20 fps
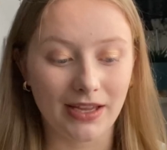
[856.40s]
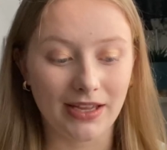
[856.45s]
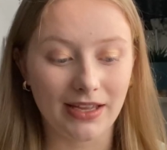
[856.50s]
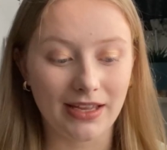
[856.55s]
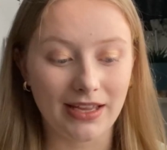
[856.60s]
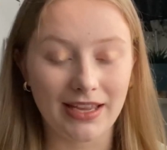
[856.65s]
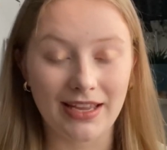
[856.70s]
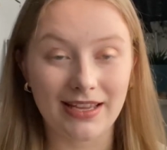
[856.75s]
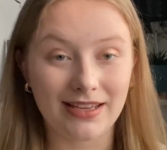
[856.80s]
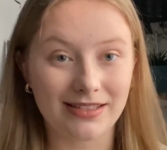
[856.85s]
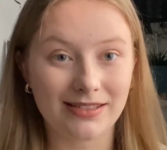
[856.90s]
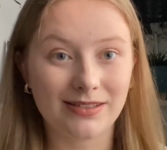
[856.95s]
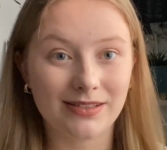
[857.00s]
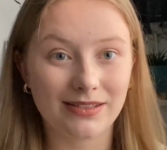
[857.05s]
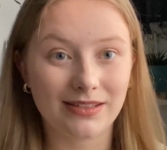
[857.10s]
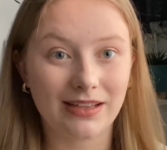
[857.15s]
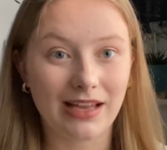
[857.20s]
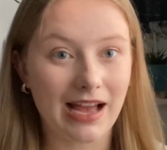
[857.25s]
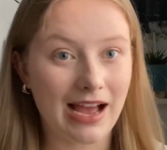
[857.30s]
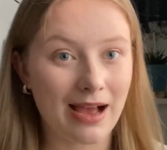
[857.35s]
it is
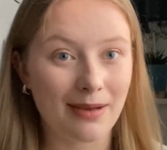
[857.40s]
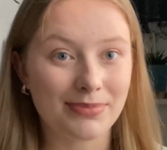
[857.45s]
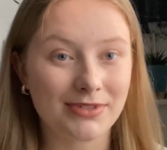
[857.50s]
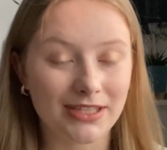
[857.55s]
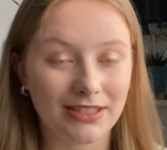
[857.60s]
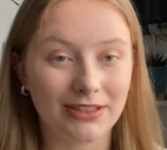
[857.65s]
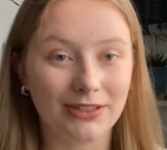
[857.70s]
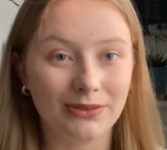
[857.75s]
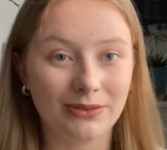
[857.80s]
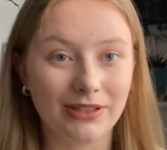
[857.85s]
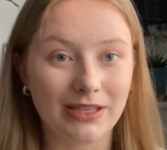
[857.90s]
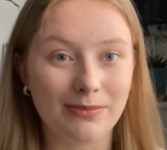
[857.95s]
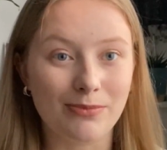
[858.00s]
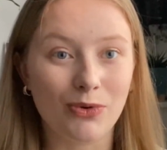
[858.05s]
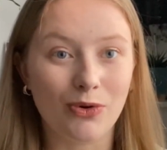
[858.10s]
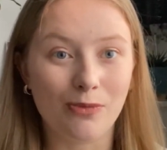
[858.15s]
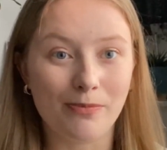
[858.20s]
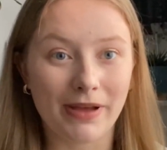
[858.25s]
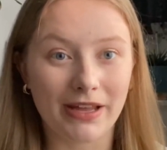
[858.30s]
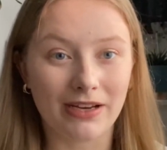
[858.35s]
absolutely
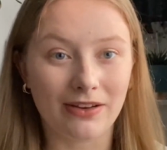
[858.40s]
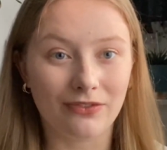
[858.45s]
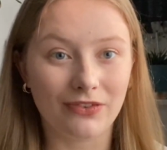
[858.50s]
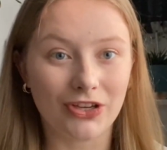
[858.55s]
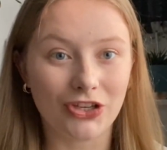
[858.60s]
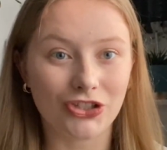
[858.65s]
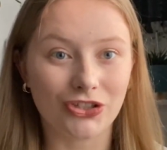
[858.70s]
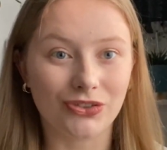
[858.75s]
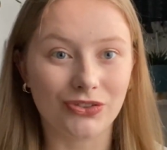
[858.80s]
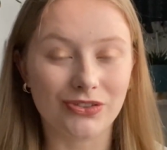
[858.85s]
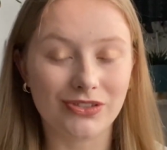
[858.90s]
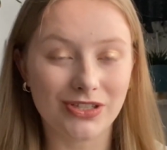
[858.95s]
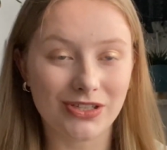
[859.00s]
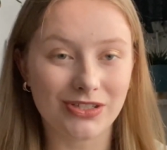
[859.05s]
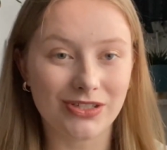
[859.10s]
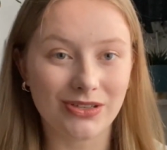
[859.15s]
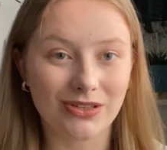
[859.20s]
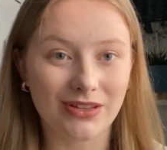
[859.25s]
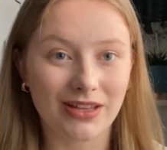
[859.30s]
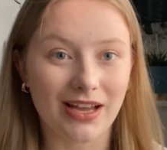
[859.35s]
more beneficial to
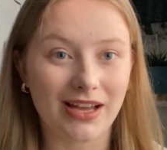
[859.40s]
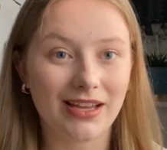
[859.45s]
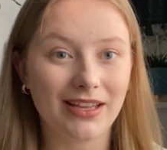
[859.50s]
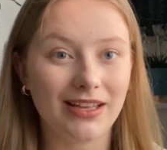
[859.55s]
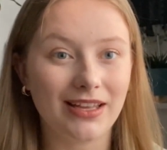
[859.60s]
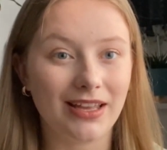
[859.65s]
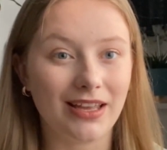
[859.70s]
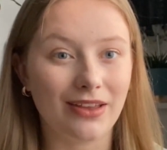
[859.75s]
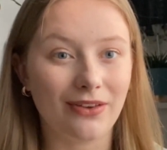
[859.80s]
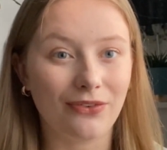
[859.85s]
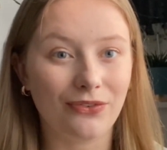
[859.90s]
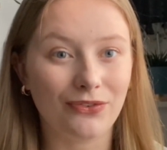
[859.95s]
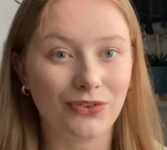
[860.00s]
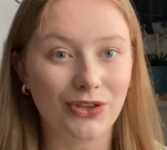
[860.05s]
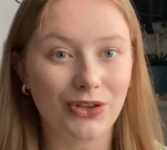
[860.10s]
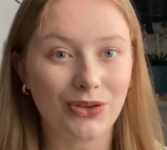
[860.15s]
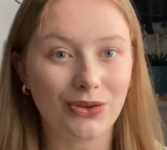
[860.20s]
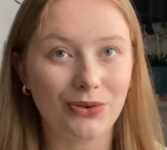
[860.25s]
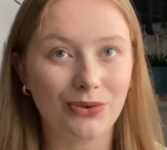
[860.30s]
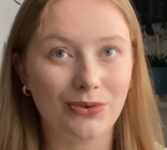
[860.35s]
do that if
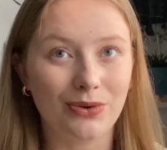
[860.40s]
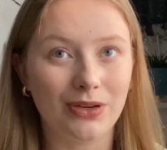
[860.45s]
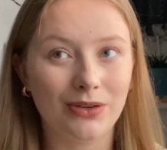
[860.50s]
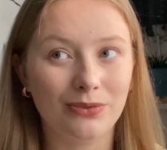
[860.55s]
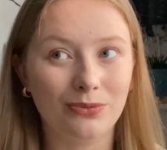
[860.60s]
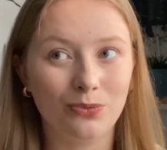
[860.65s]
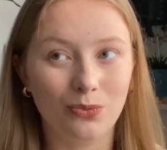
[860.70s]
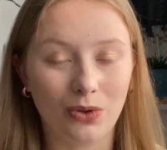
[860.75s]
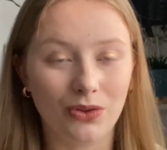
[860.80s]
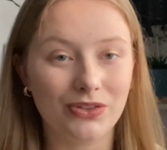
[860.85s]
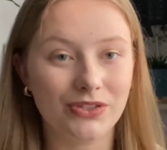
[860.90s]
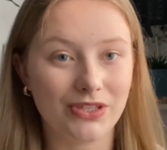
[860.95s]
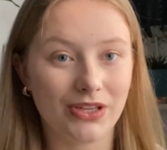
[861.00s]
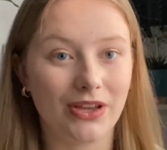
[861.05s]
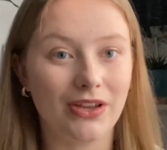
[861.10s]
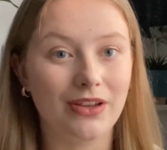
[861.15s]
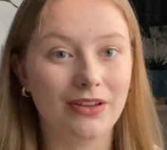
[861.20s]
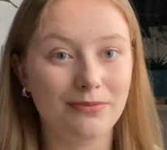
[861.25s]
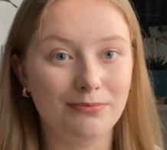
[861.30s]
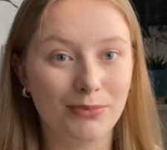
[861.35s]
you want to
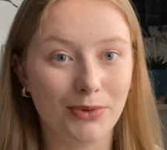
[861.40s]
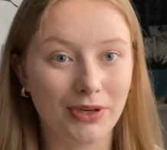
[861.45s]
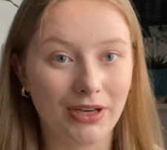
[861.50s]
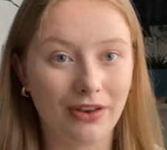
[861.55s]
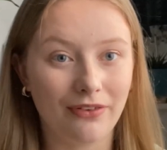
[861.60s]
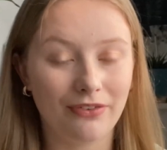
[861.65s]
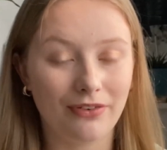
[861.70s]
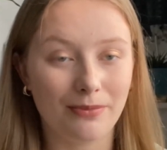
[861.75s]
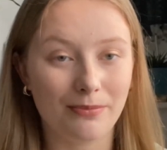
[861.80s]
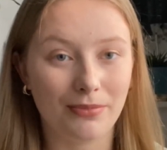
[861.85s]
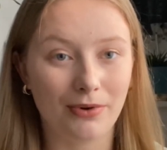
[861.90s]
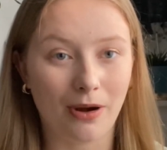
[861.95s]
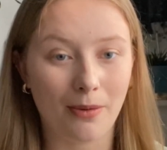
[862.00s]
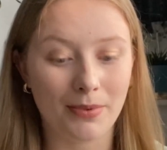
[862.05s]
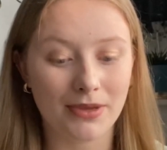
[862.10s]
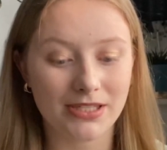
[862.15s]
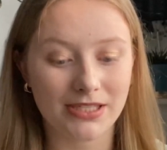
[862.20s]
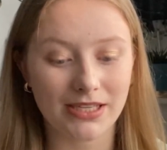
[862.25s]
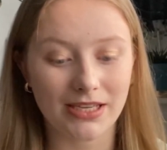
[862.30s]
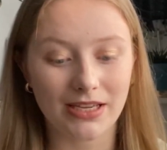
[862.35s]
earn money from
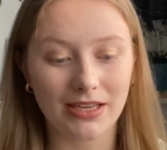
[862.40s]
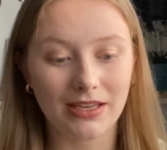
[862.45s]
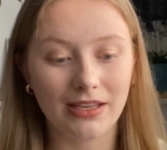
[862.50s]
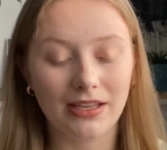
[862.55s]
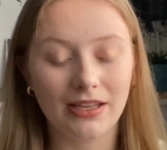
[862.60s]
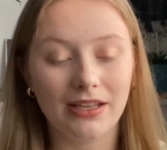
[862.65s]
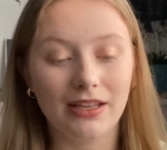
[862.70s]
property.